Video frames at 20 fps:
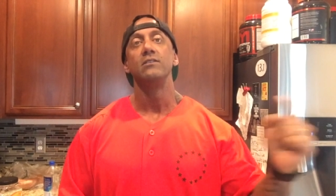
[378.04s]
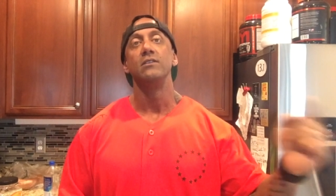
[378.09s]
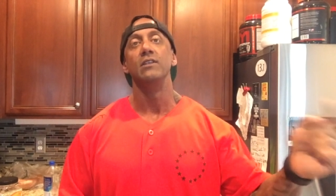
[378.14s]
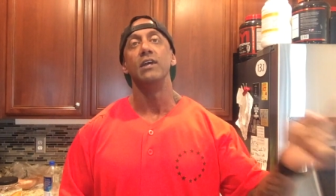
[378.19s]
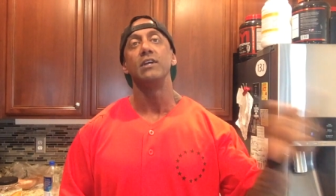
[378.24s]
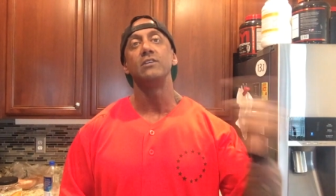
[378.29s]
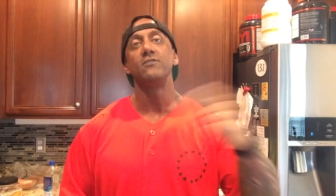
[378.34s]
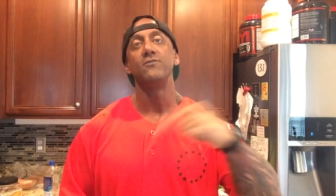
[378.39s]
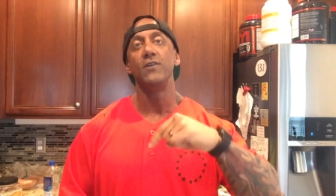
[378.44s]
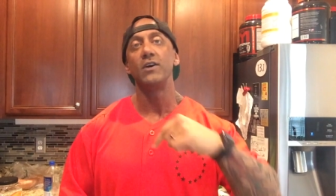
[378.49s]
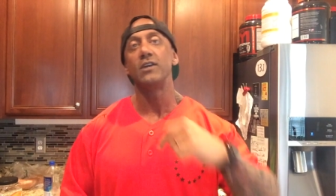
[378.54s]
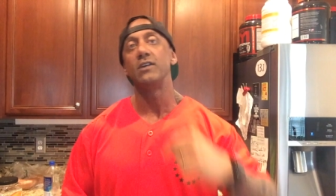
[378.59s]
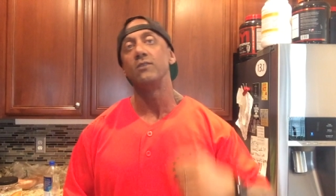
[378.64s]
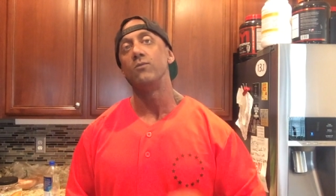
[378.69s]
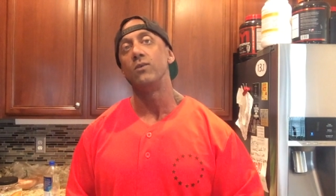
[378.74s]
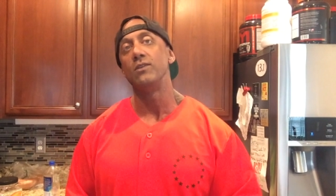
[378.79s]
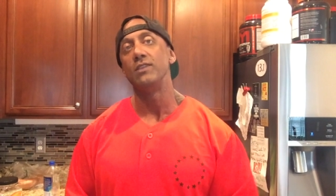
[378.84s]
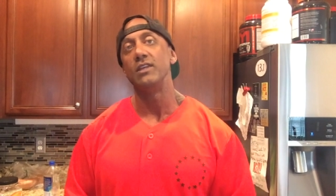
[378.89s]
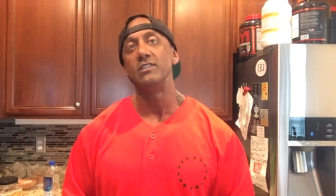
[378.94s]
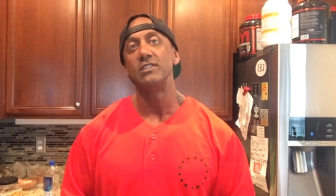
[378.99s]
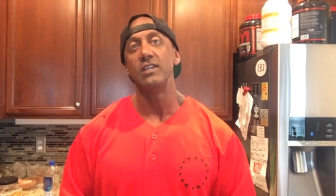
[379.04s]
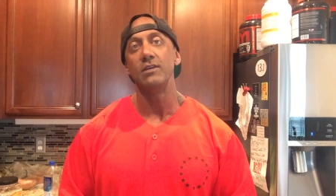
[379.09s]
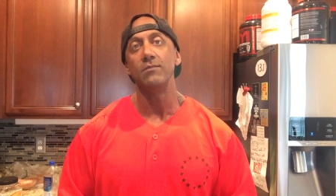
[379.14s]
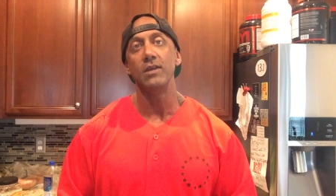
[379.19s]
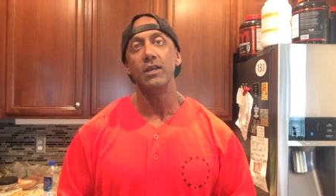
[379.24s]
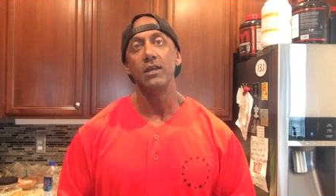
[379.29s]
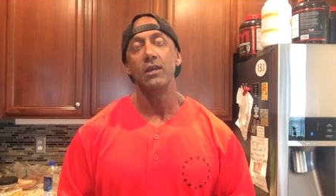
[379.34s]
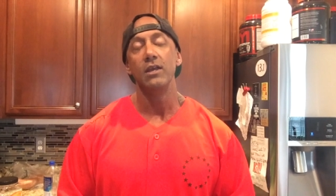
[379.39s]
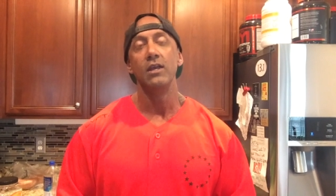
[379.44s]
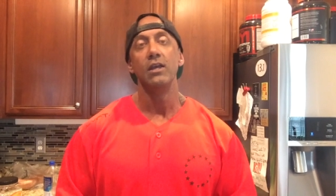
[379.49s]
The next fucking one they send
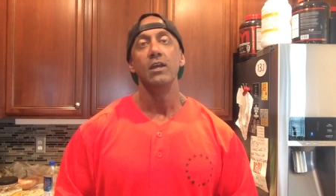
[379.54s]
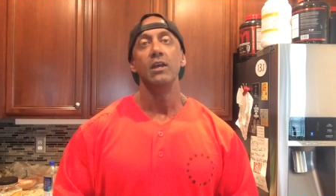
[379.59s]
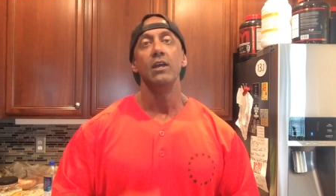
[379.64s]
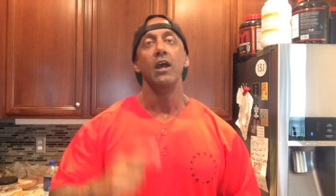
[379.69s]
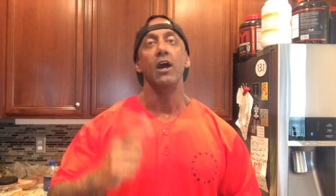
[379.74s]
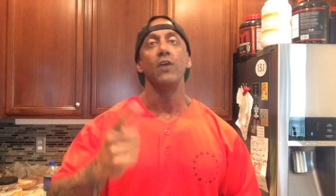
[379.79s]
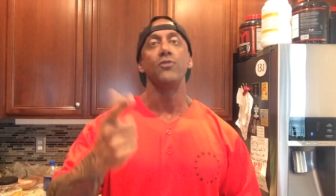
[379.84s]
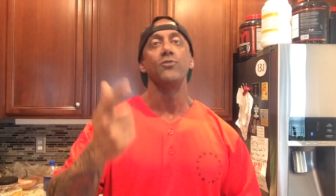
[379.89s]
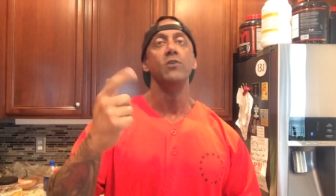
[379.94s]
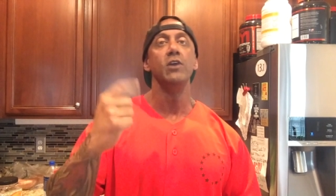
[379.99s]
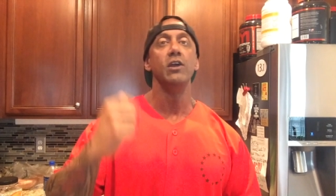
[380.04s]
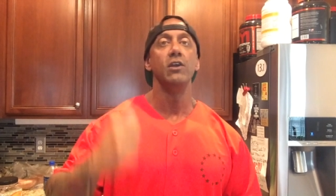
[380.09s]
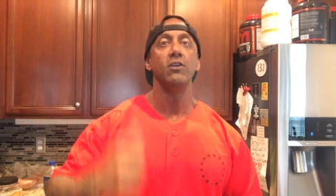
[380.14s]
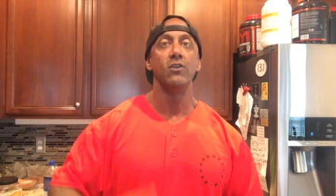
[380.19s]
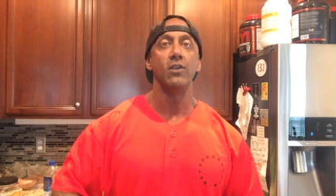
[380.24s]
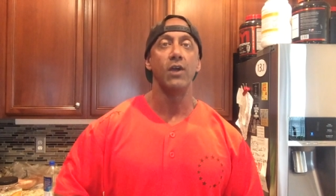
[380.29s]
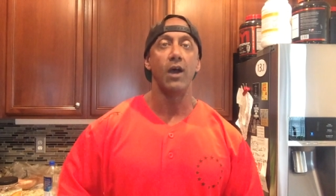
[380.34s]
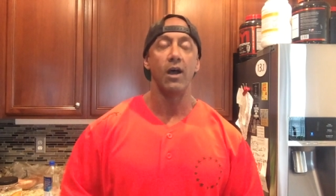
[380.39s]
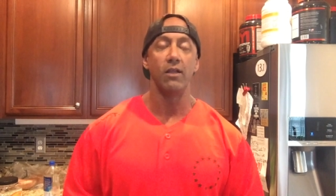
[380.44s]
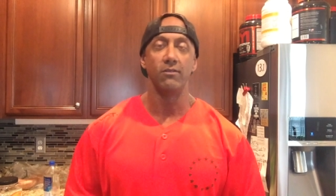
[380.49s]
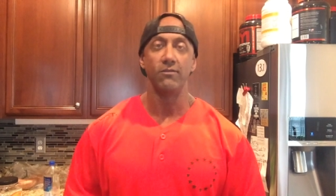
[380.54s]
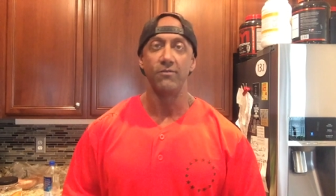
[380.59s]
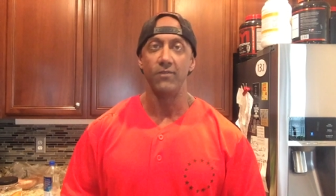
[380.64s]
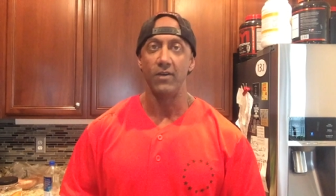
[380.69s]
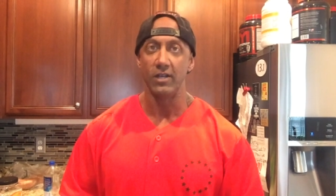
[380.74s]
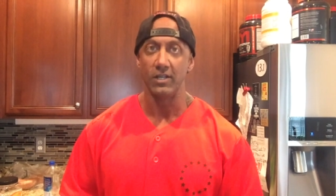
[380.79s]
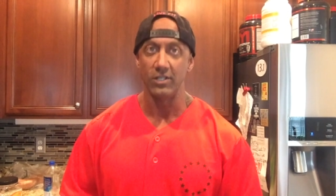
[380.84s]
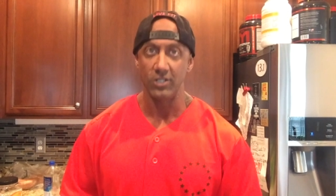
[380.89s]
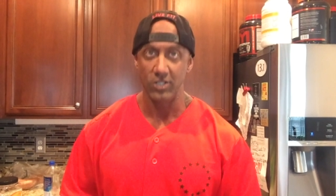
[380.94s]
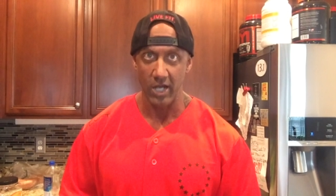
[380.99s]
me, a $300
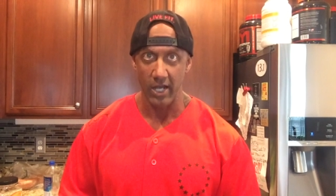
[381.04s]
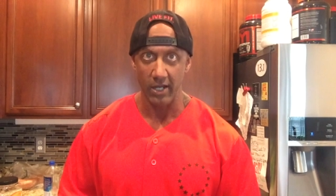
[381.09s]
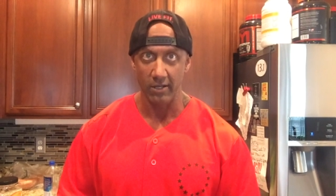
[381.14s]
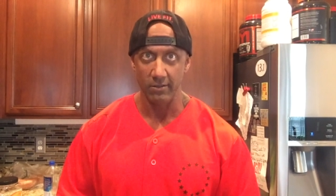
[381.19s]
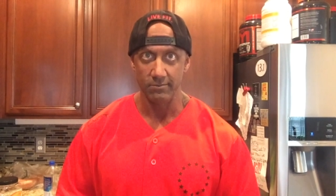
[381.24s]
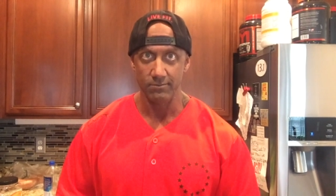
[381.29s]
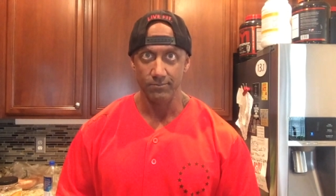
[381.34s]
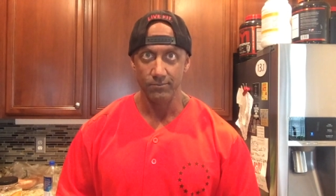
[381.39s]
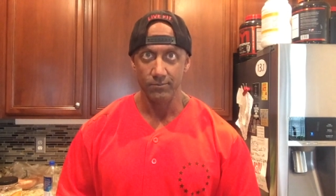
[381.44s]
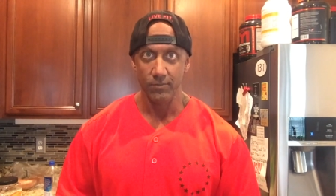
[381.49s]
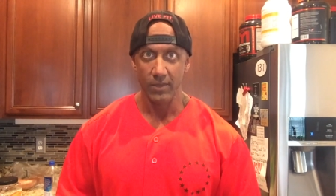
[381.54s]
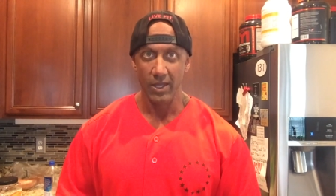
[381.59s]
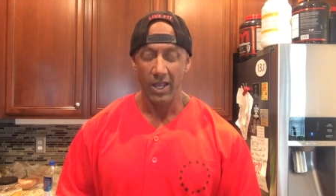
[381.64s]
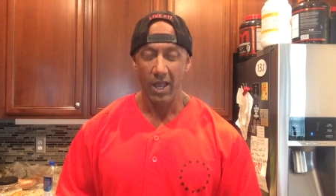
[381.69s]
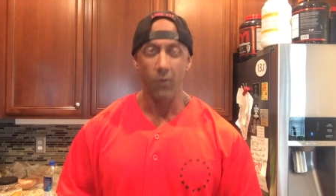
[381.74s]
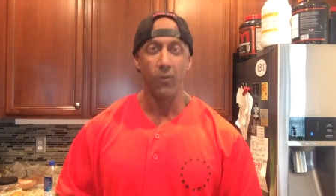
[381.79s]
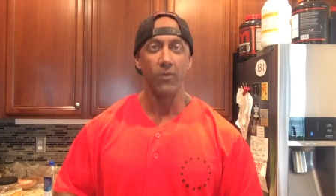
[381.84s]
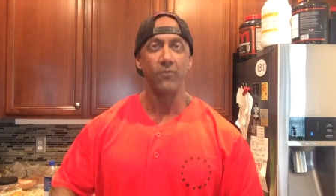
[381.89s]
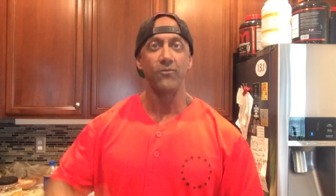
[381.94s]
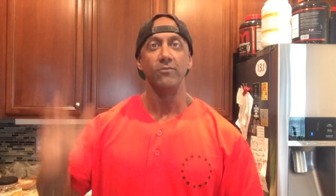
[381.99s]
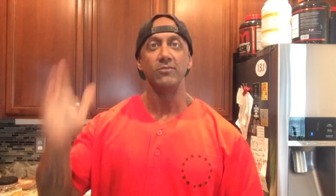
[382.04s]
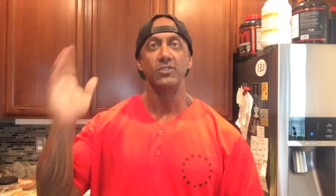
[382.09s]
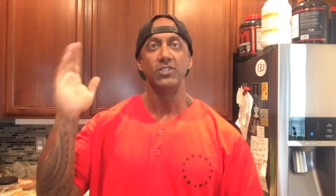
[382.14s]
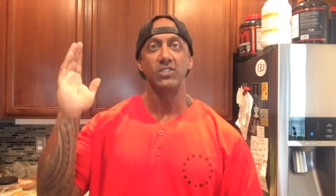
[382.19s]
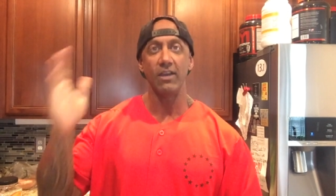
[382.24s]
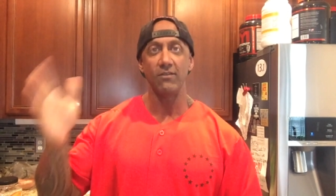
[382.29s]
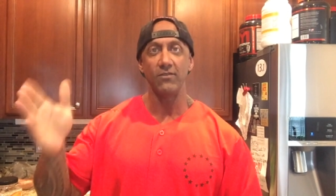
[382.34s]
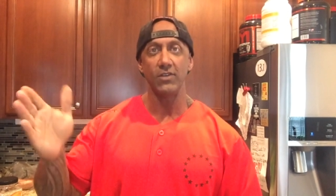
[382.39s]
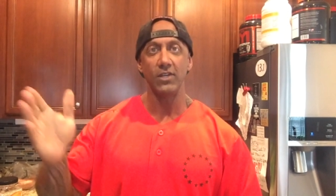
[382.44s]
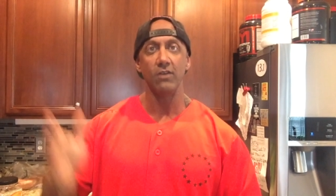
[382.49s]
fucking check. I went from
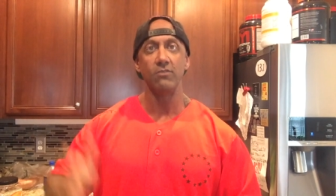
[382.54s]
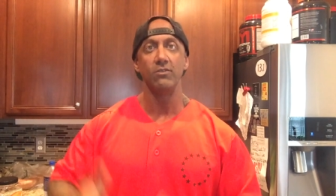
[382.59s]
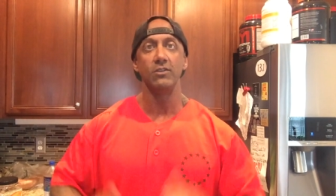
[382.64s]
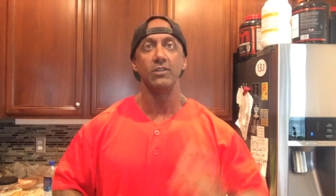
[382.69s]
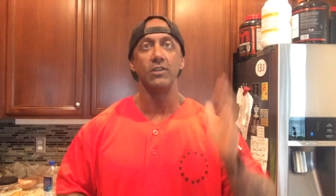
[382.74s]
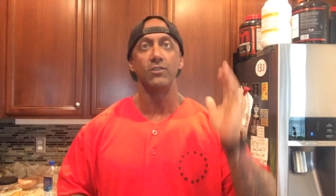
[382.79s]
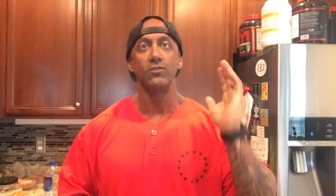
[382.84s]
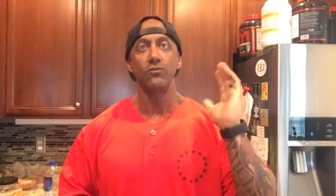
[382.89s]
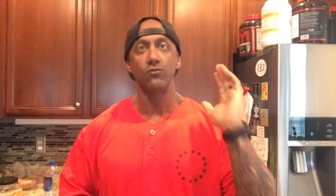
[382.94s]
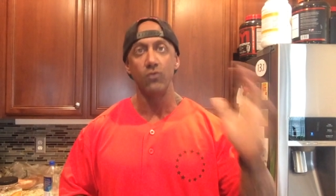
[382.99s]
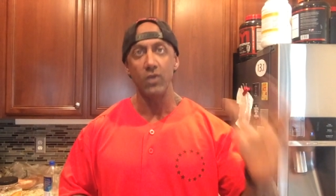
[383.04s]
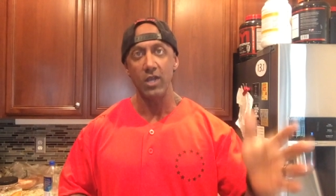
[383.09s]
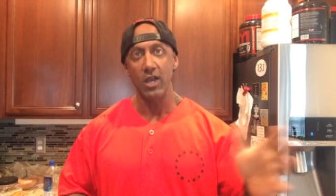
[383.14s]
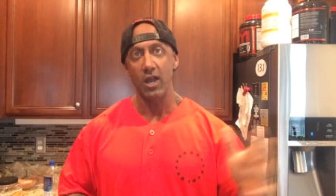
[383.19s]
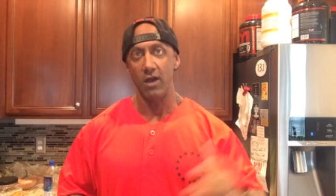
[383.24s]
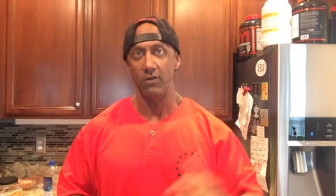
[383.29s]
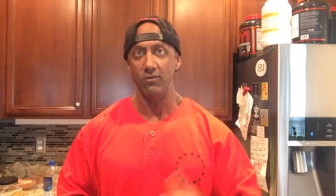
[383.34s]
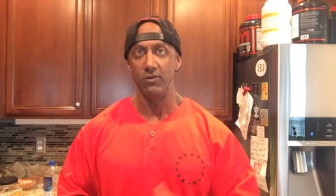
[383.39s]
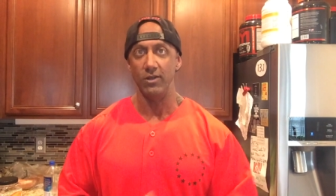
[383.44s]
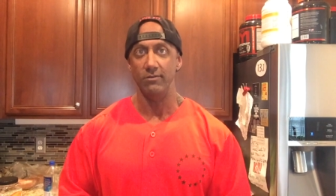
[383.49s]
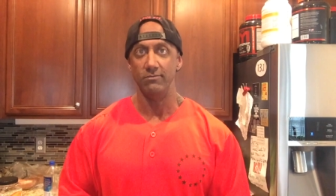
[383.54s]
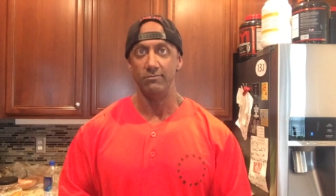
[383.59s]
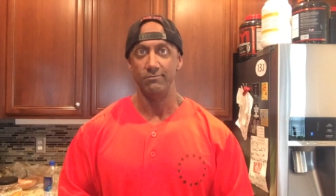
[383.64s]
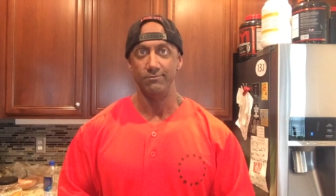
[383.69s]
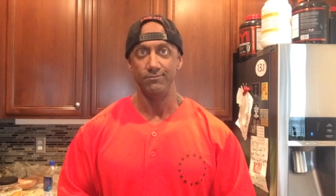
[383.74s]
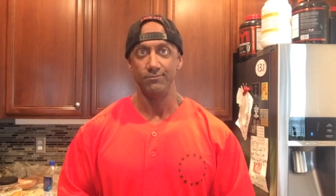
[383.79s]
700 to 300.